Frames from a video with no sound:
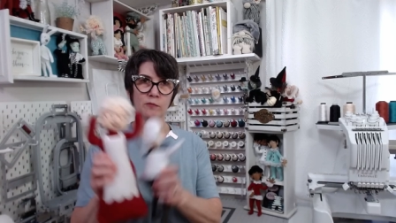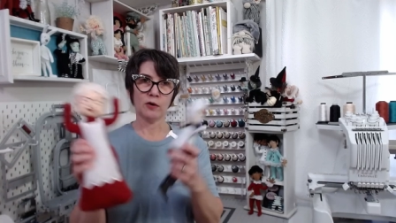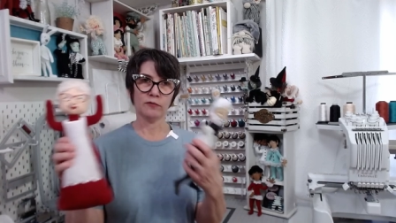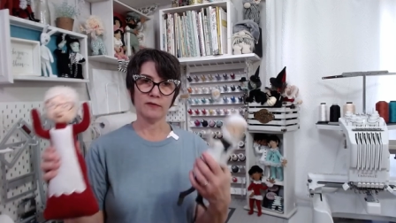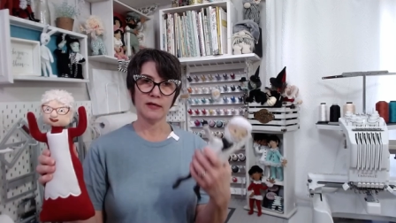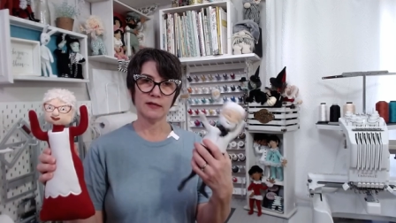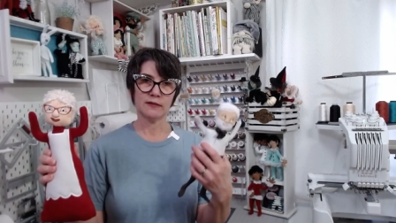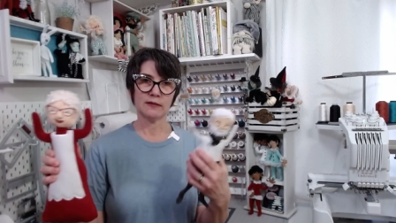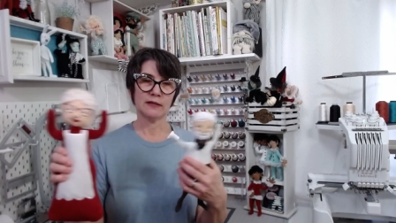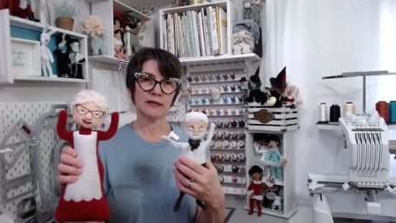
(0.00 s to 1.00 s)
both of
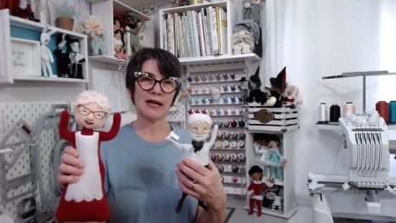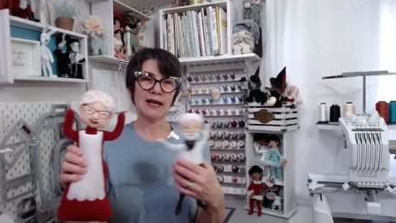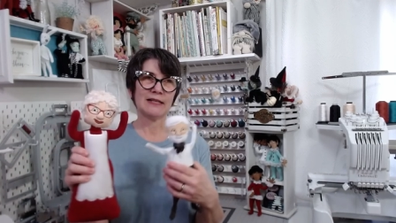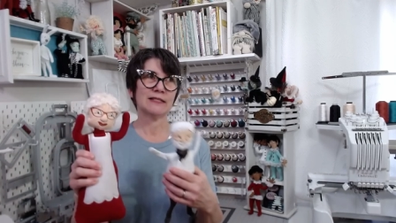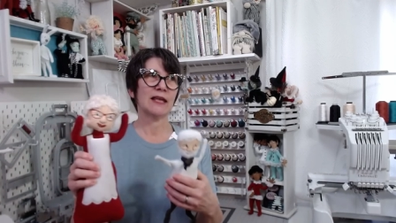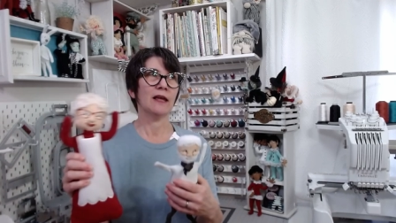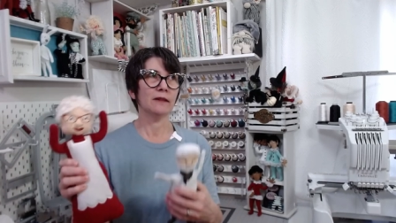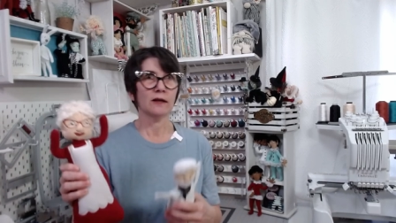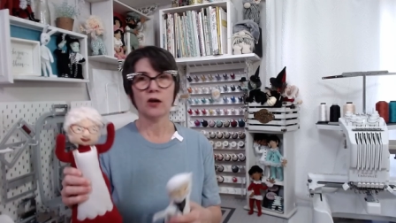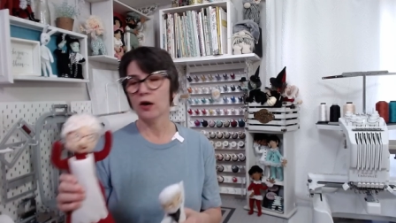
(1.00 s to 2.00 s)
these guys
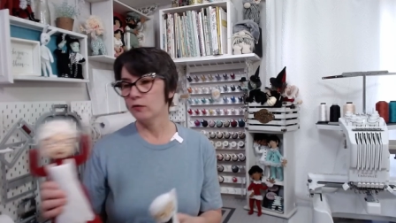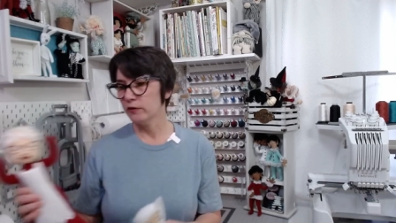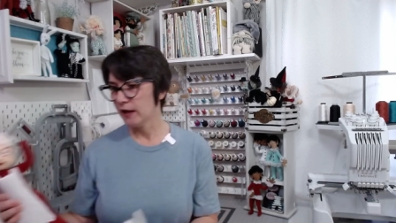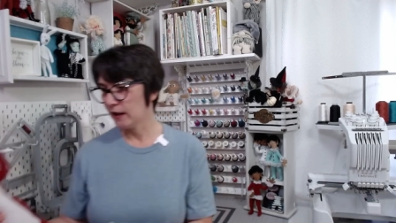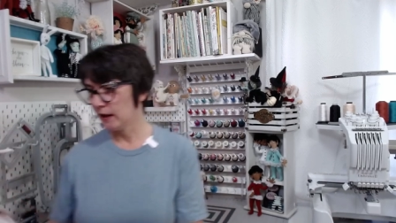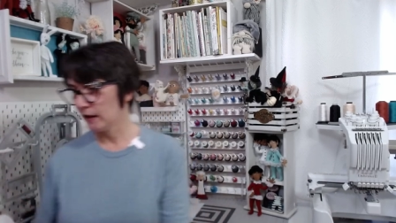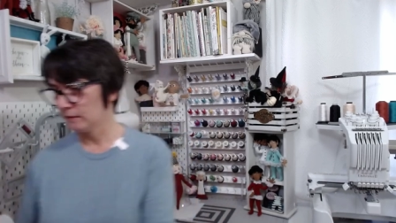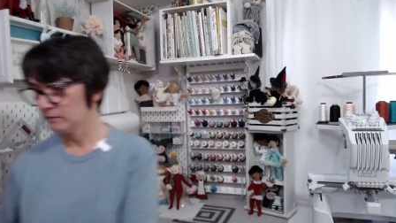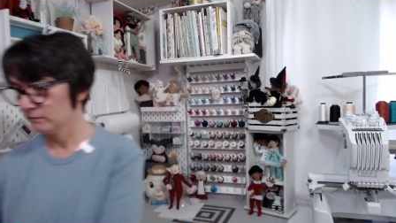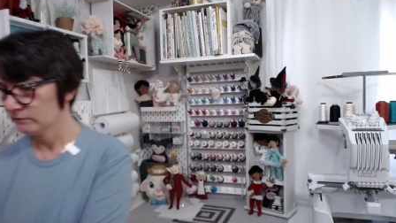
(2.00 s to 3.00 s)
and the coat and hat.
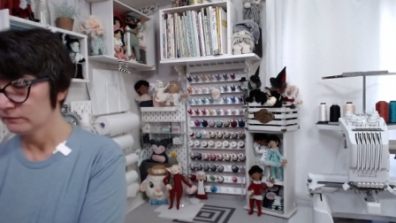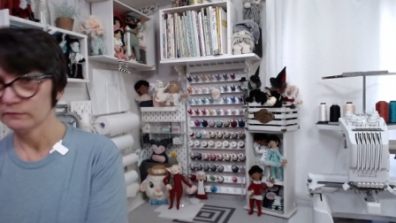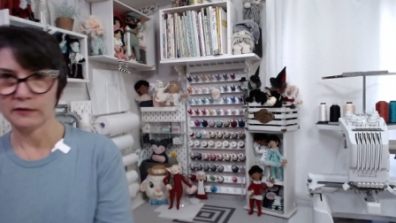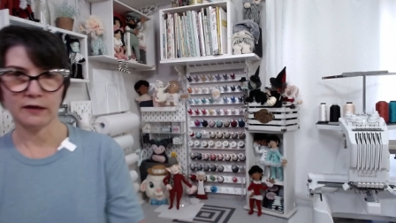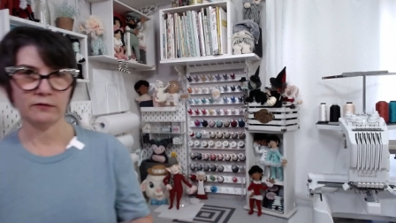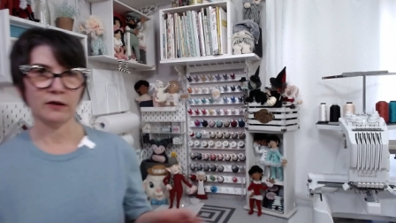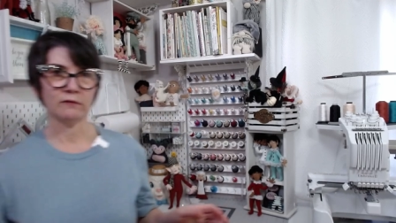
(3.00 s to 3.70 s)
I, I don't know,